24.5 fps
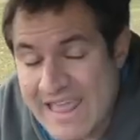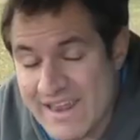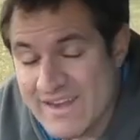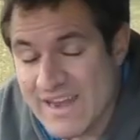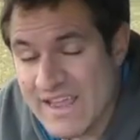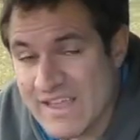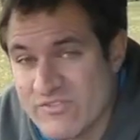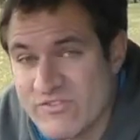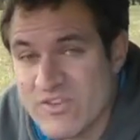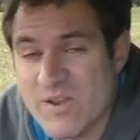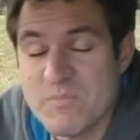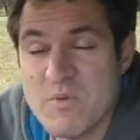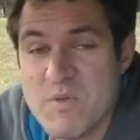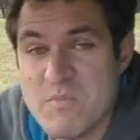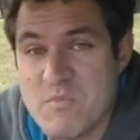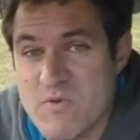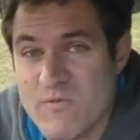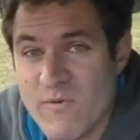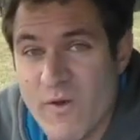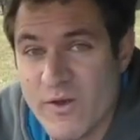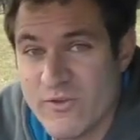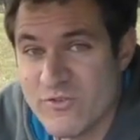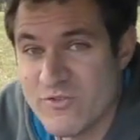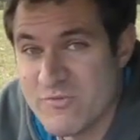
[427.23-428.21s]
And next up, we
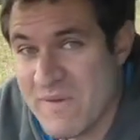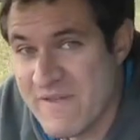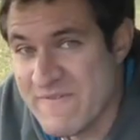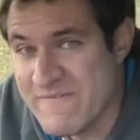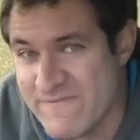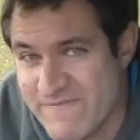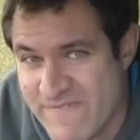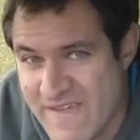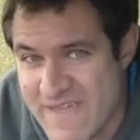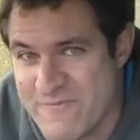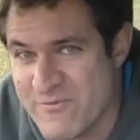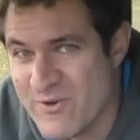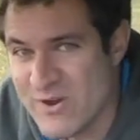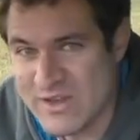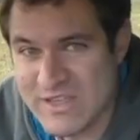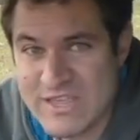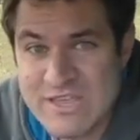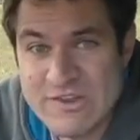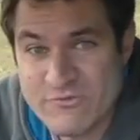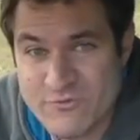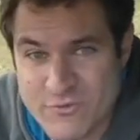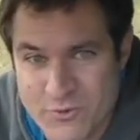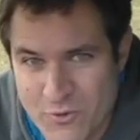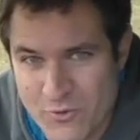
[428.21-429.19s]
move on to my favorite
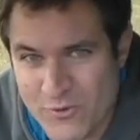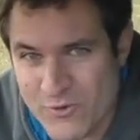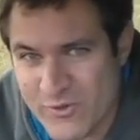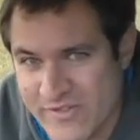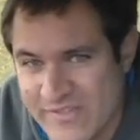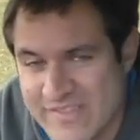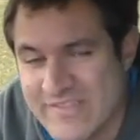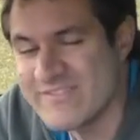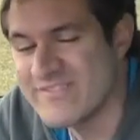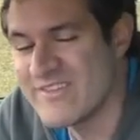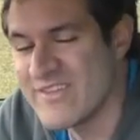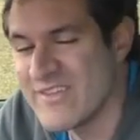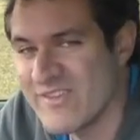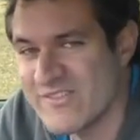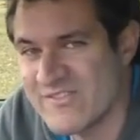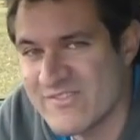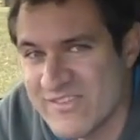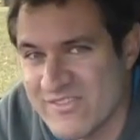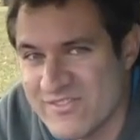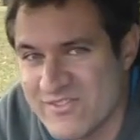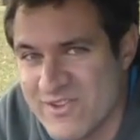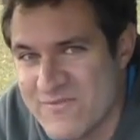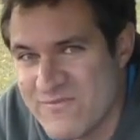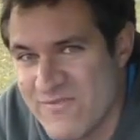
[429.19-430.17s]
control in the
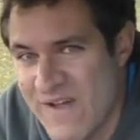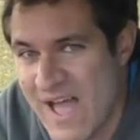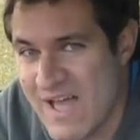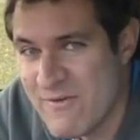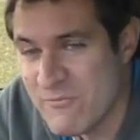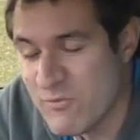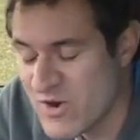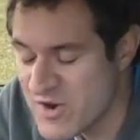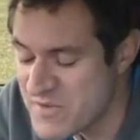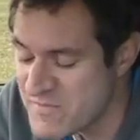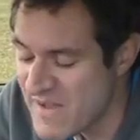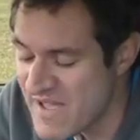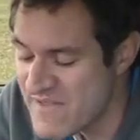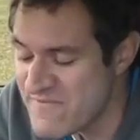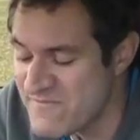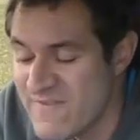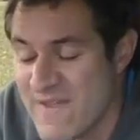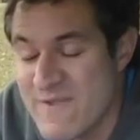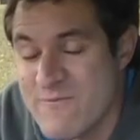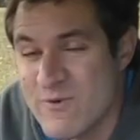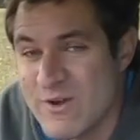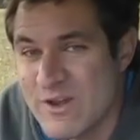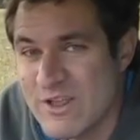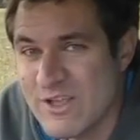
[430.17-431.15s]
CL65, one of my
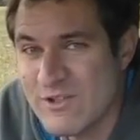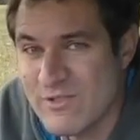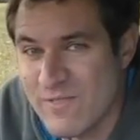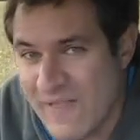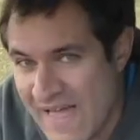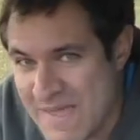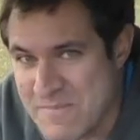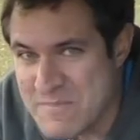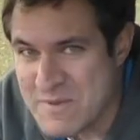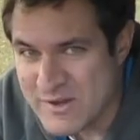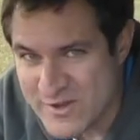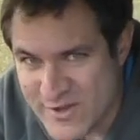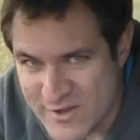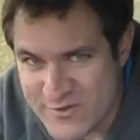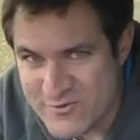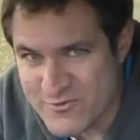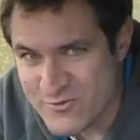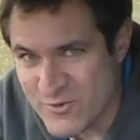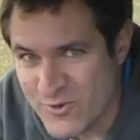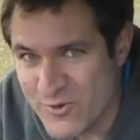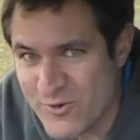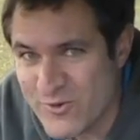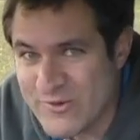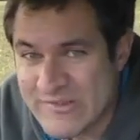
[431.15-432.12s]
favorite climate
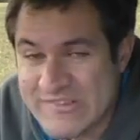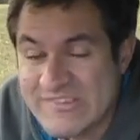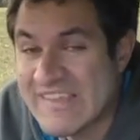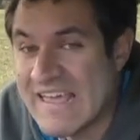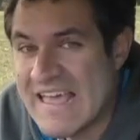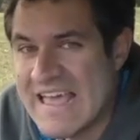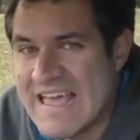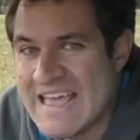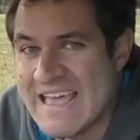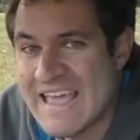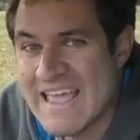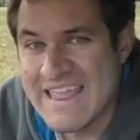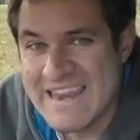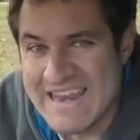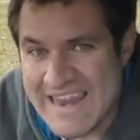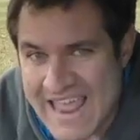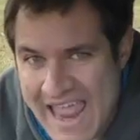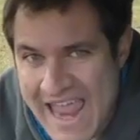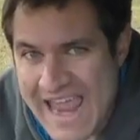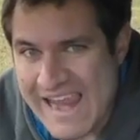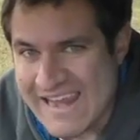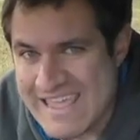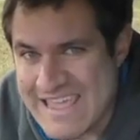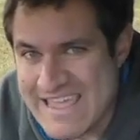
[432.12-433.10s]
controls in
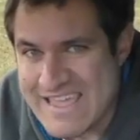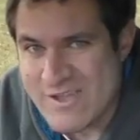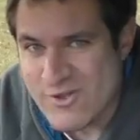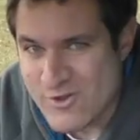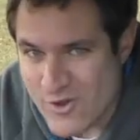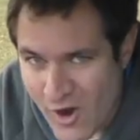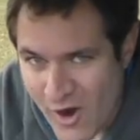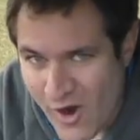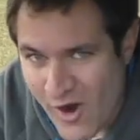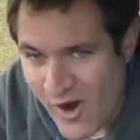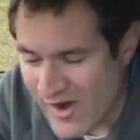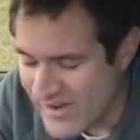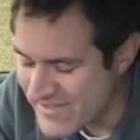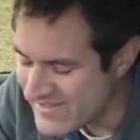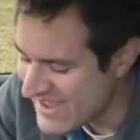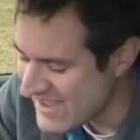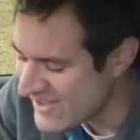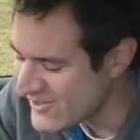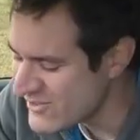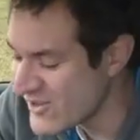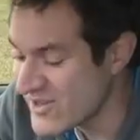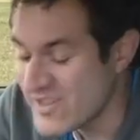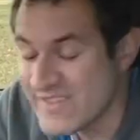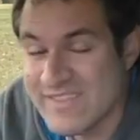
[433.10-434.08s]
any car.
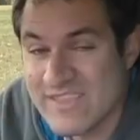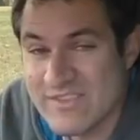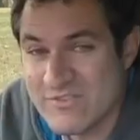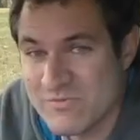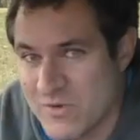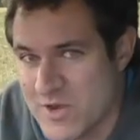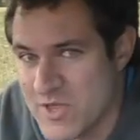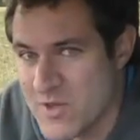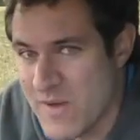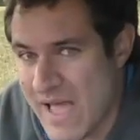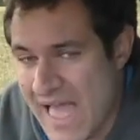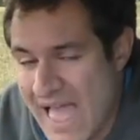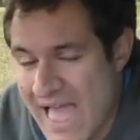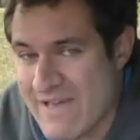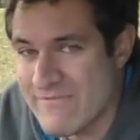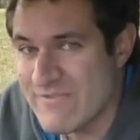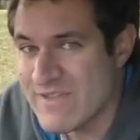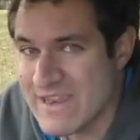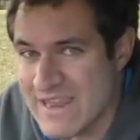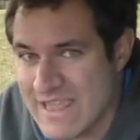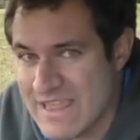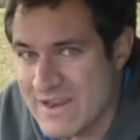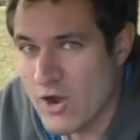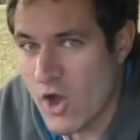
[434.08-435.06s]
Take a look at this. When you
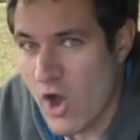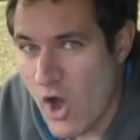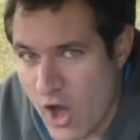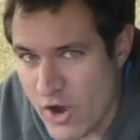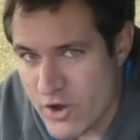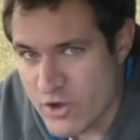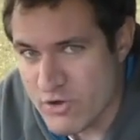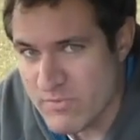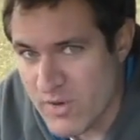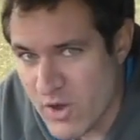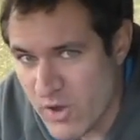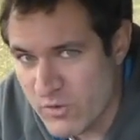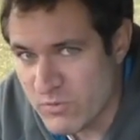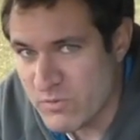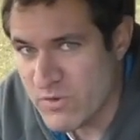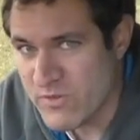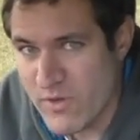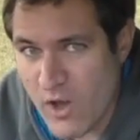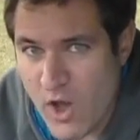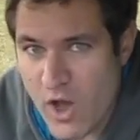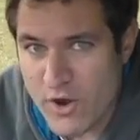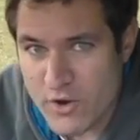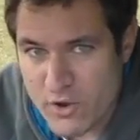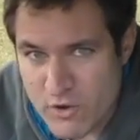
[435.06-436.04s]
have it in auto mode
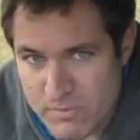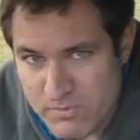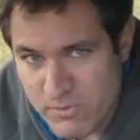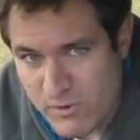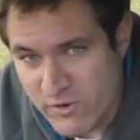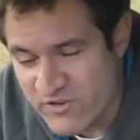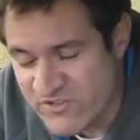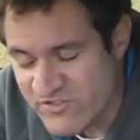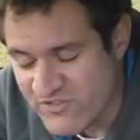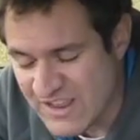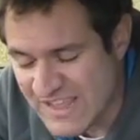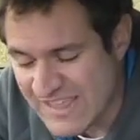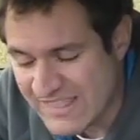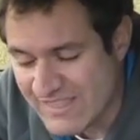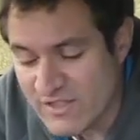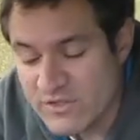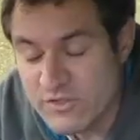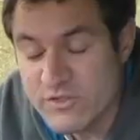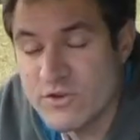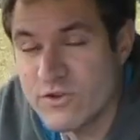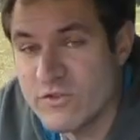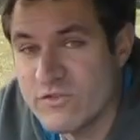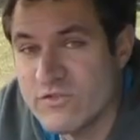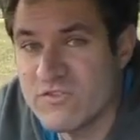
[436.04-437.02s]
with auto pushed in,
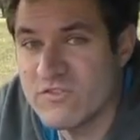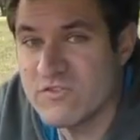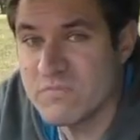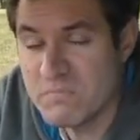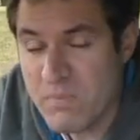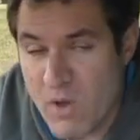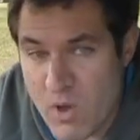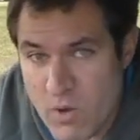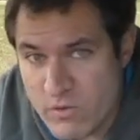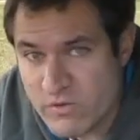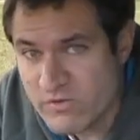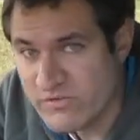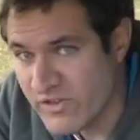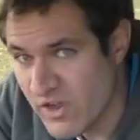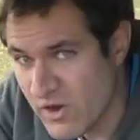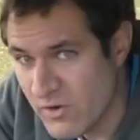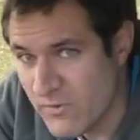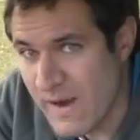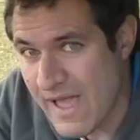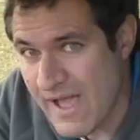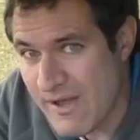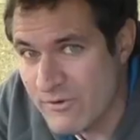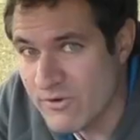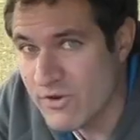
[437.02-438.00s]
the little spokes
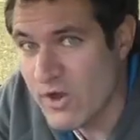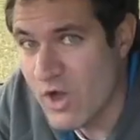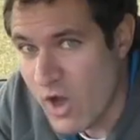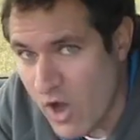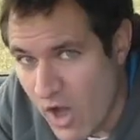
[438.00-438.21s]
around